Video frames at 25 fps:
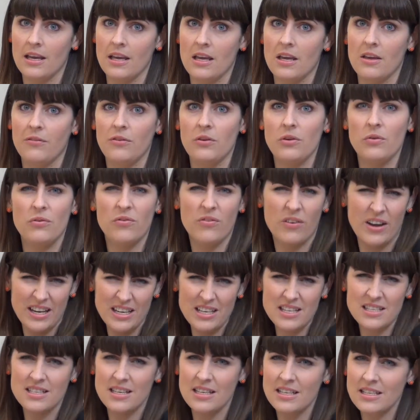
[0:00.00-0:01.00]
If you
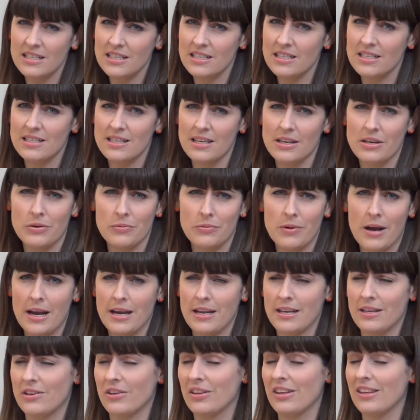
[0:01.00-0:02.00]
find a sentence that you're
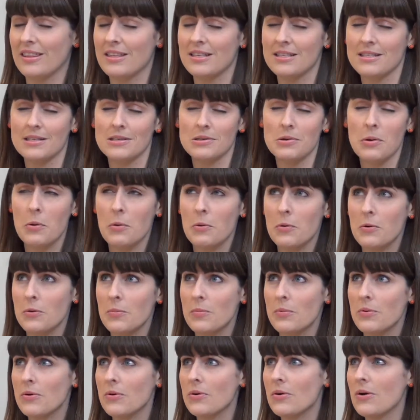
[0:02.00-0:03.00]
writing and you're like, this is
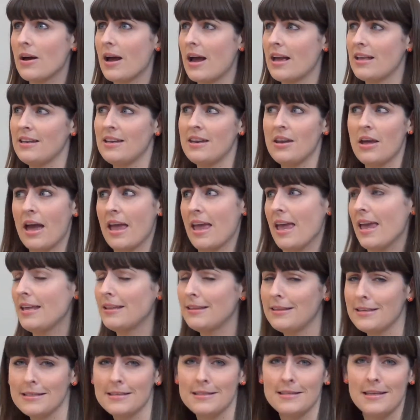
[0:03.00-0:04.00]
horrible, I
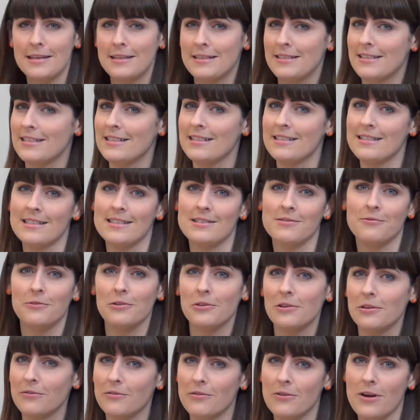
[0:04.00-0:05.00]
hate this sentence, it's
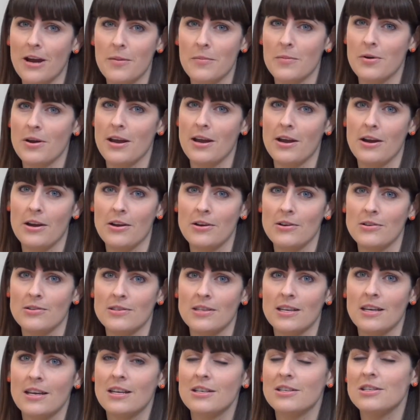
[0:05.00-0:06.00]
full of grammar
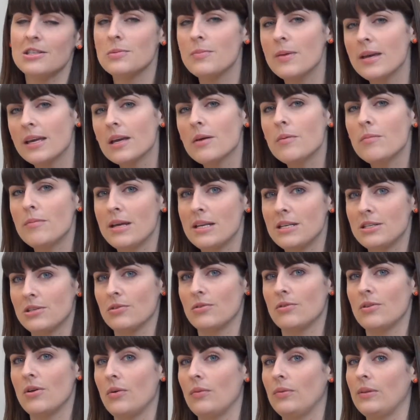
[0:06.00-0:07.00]
errors, just make a
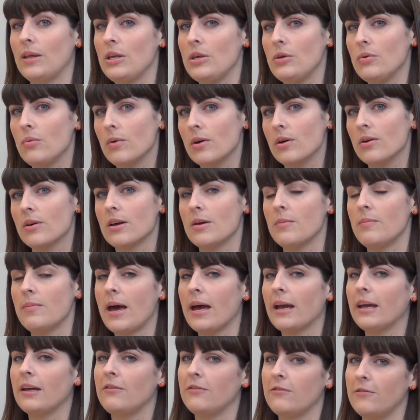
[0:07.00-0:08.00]
mental note that you will come
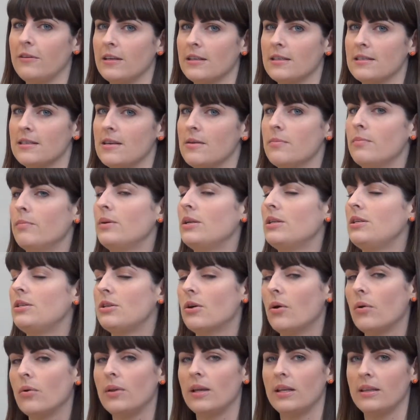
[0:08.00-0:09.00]
back and fix it, but
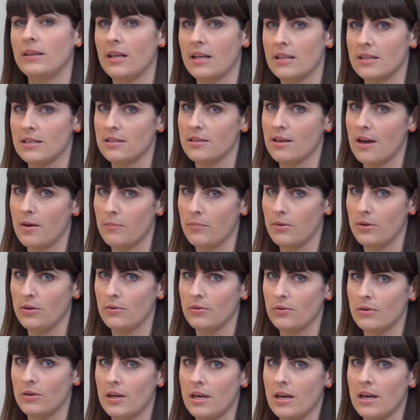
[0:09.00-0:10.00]
don't let that stop
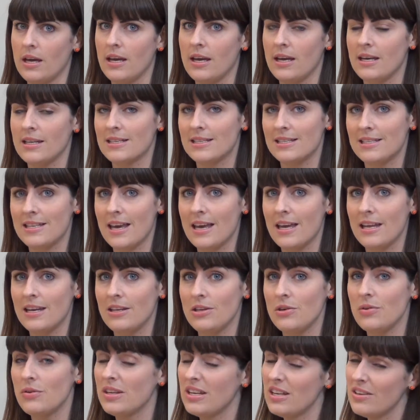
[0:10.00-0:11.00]
you. Instead,
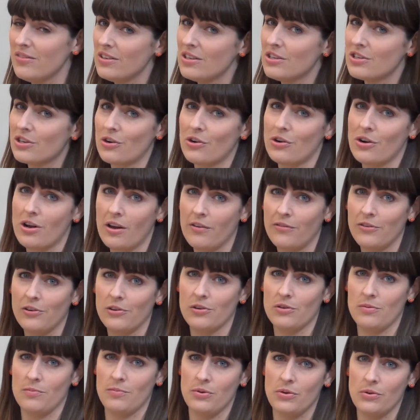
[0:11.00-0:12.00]
you can even turn off your
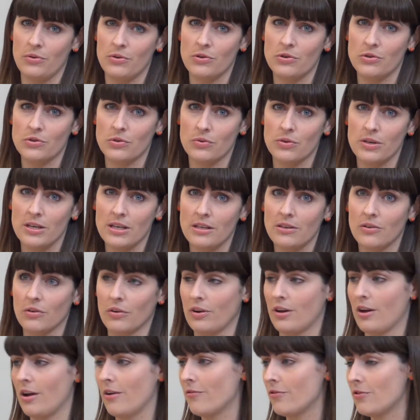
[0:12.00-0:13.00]
computer screen or
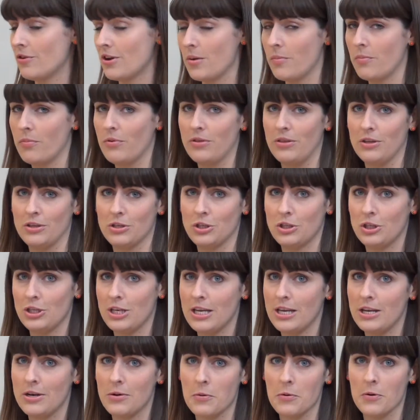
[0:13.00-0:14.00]
cover it up with a
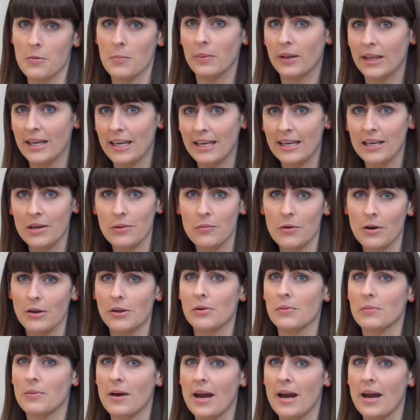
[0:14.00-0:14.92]
sheet or a blanket while you're